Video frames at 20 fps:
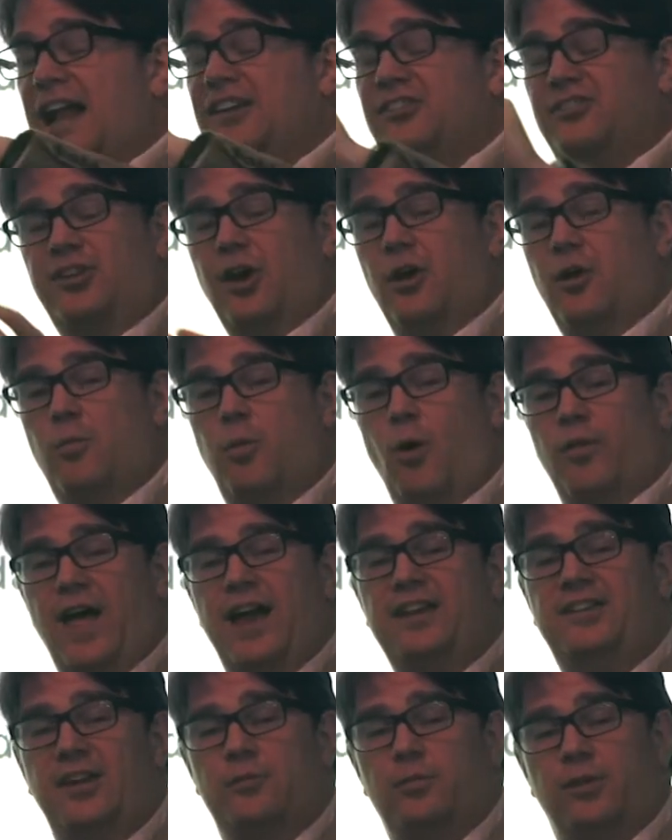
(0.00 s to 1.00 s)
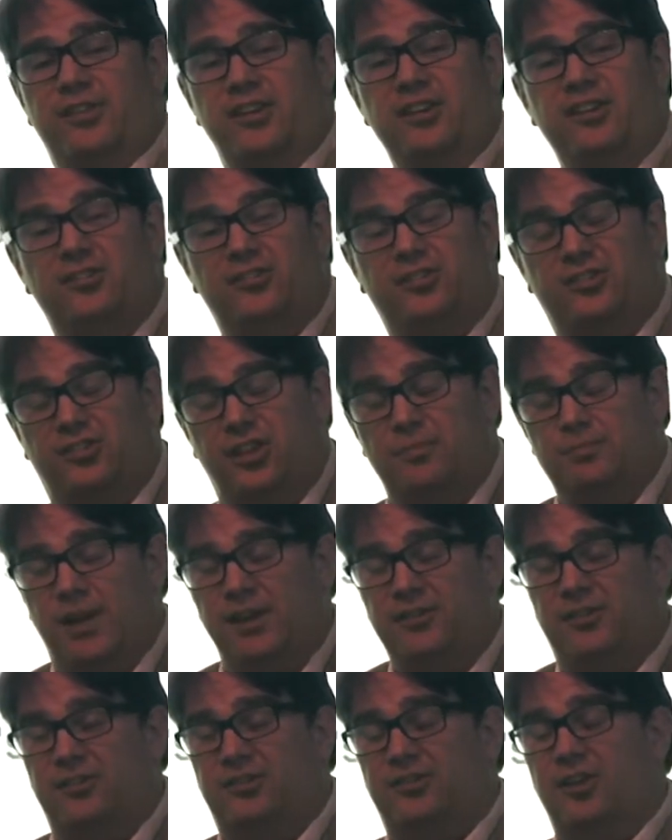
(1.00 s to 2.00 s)
so what they did was they just simply
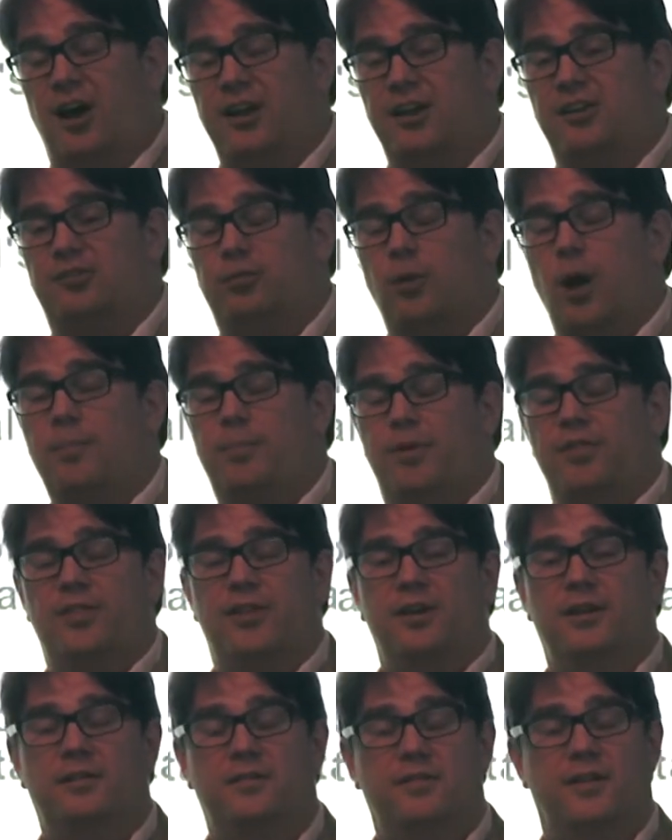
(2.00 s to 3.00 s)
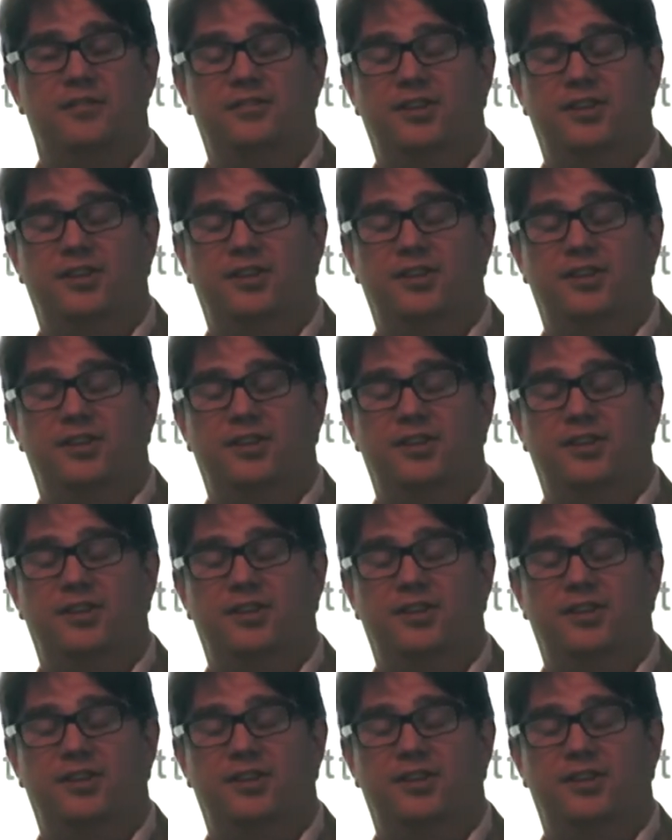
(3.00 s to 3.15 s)
decided to open the